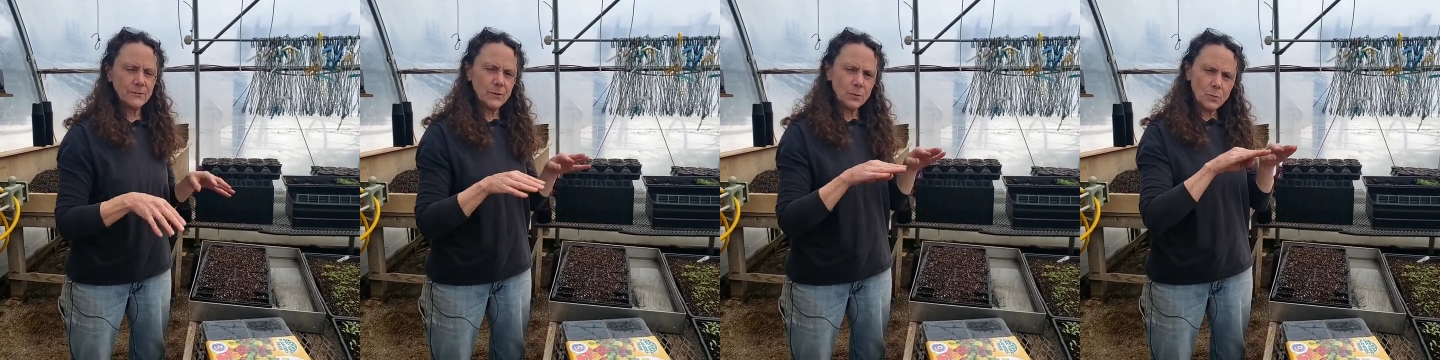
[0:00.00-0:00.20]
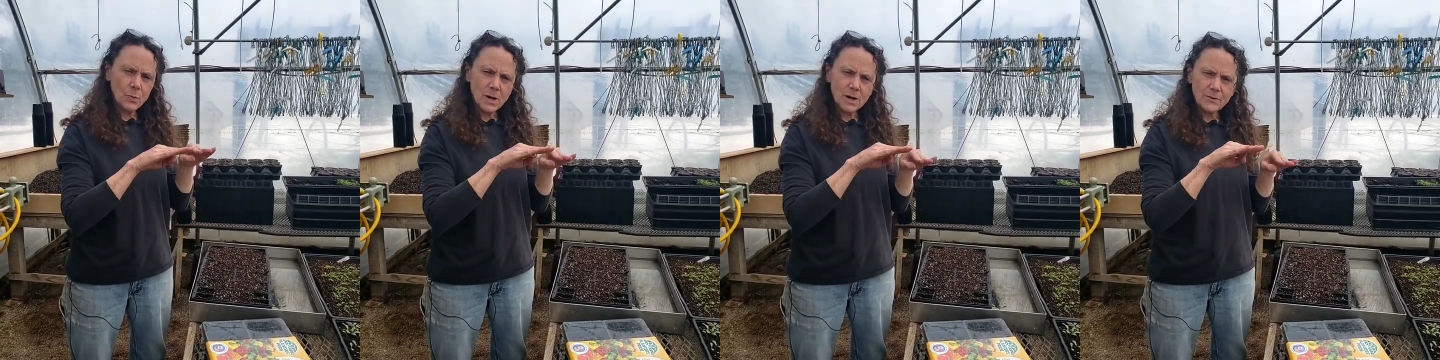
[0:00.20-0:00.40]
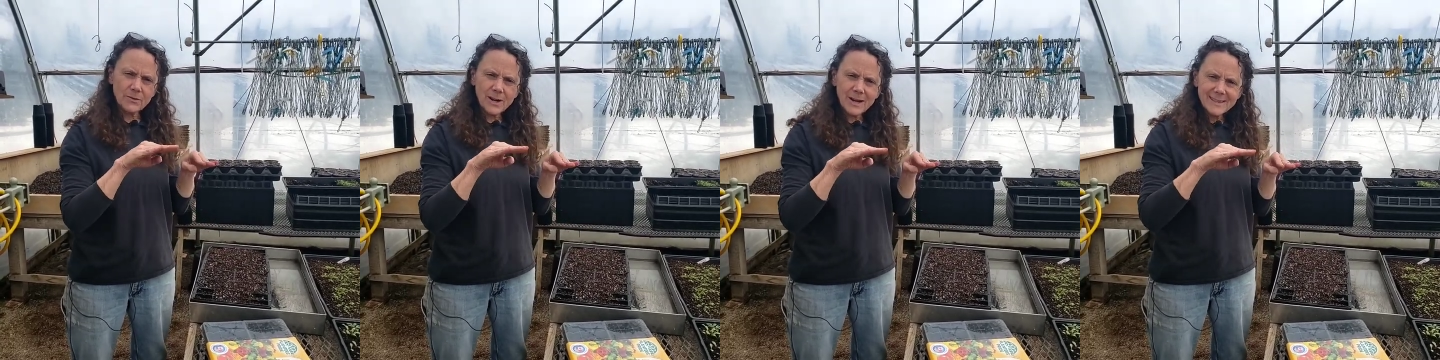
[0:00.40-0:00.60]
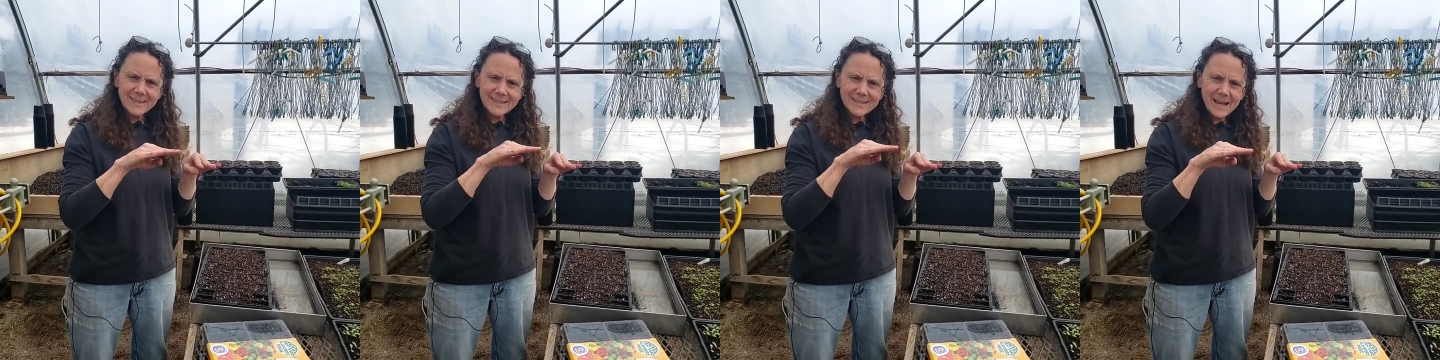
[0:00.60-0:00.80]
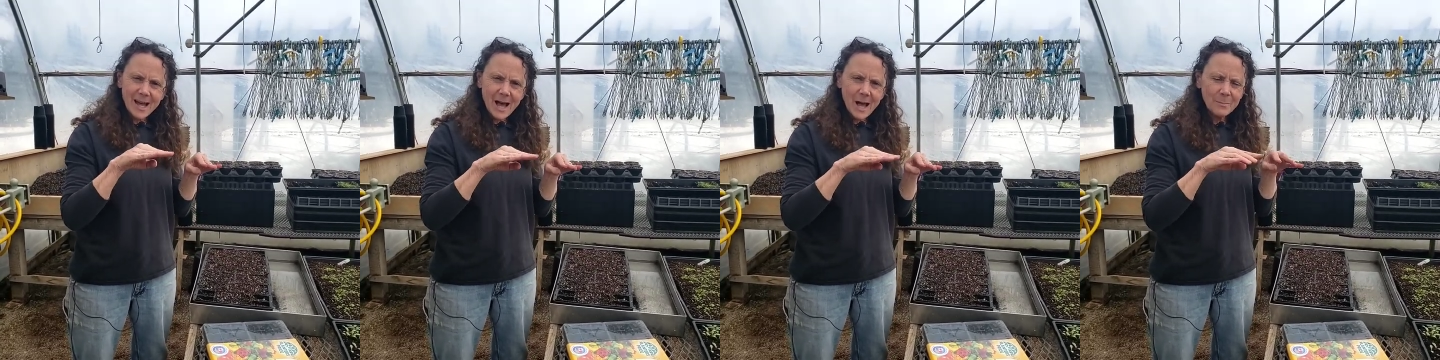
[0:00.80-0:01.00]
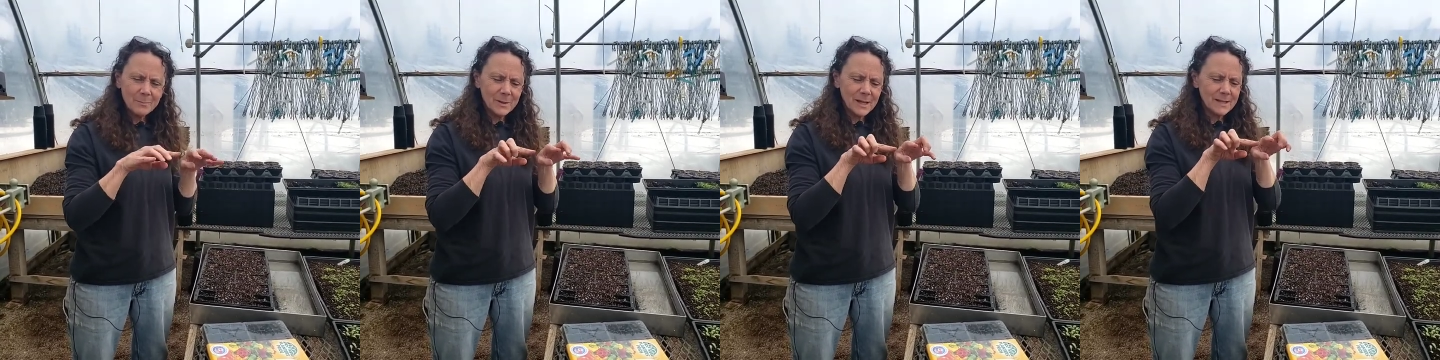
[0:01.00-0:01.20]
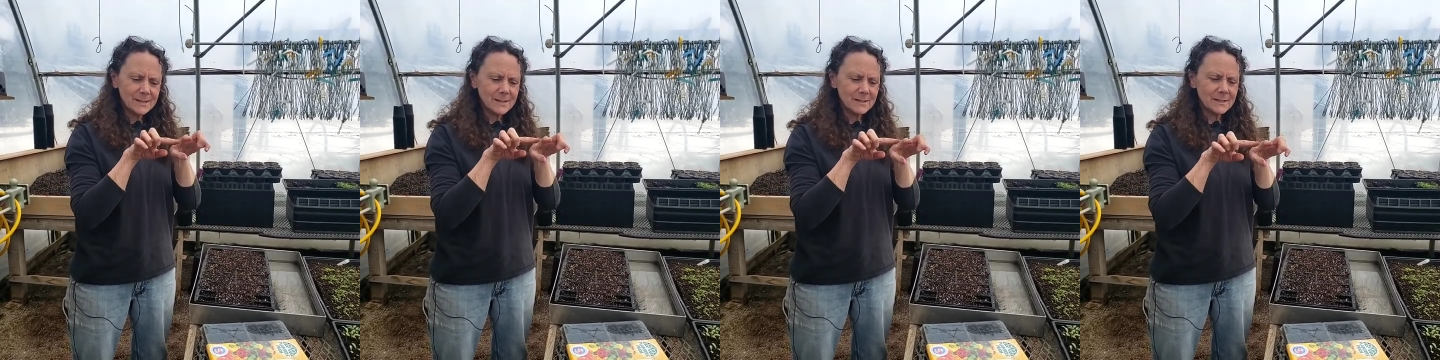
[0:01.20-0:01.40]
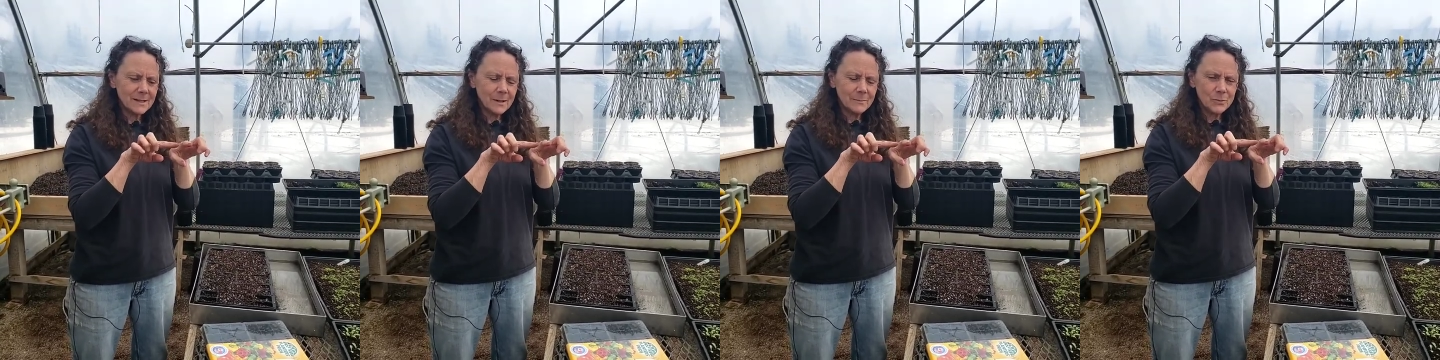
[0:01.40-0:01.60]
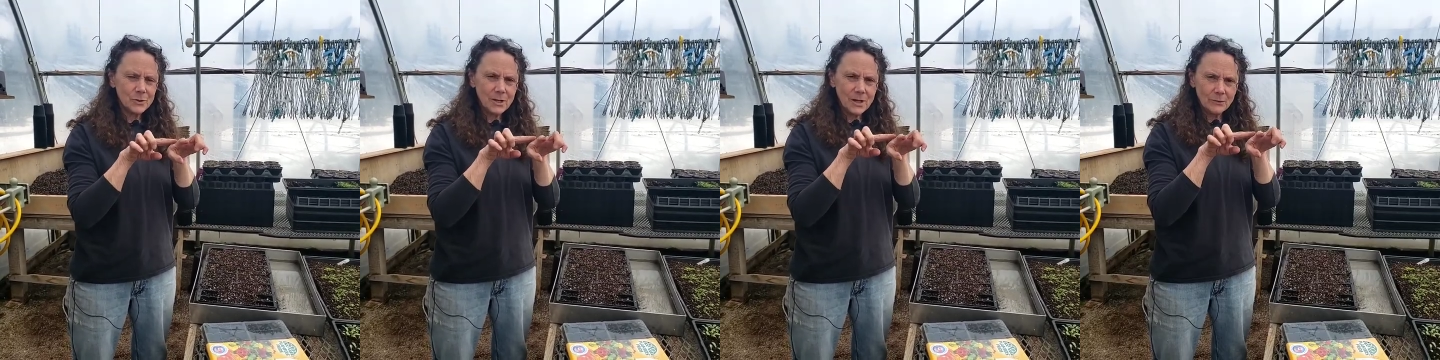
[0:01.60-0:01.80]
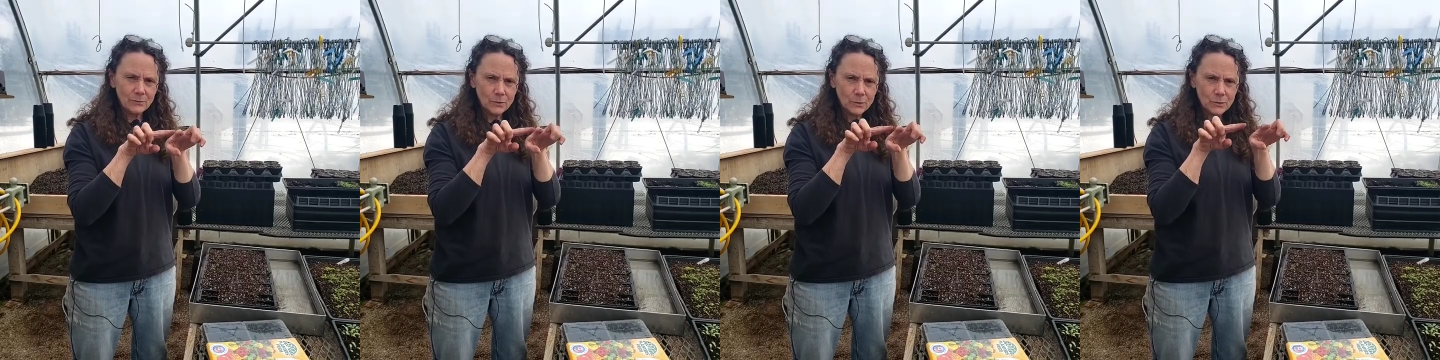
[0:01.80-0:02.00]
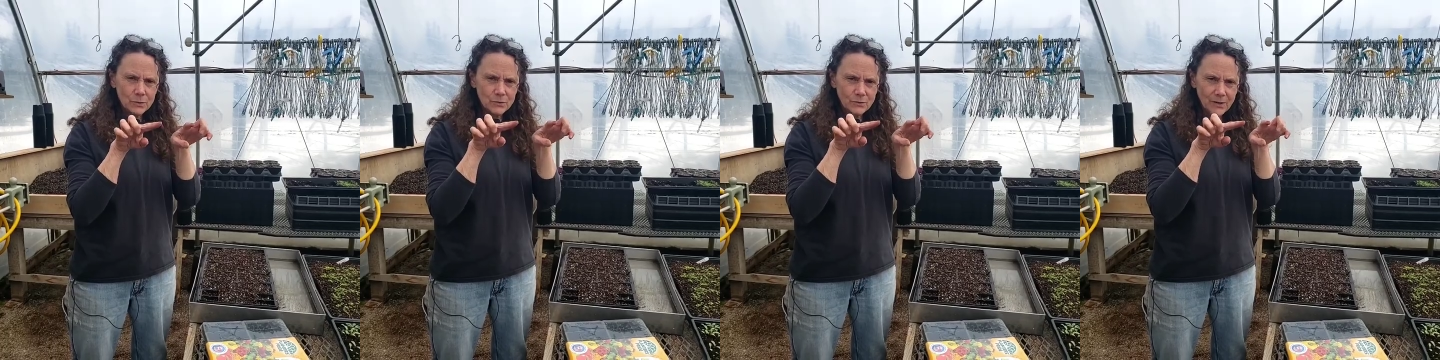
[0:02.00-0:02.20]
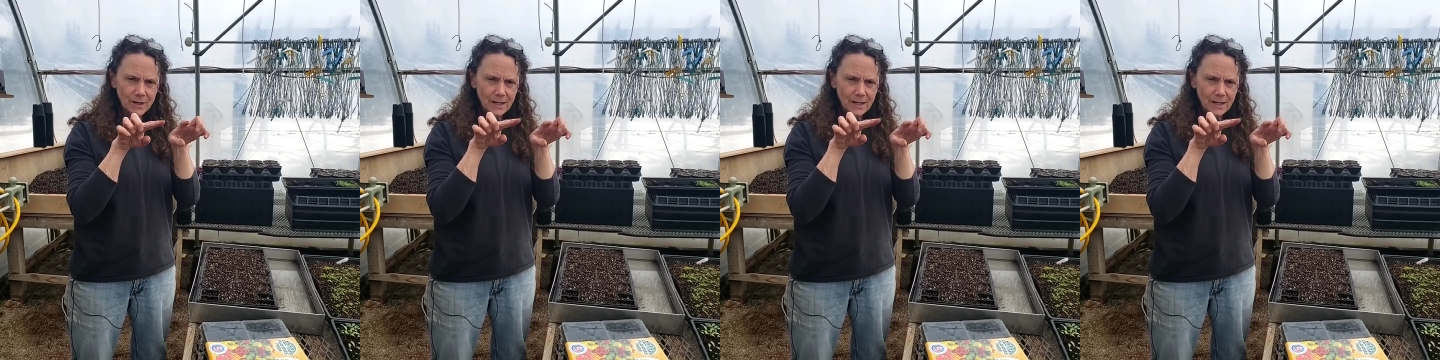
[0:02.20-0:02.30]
If you water on the top, lots of times you get roots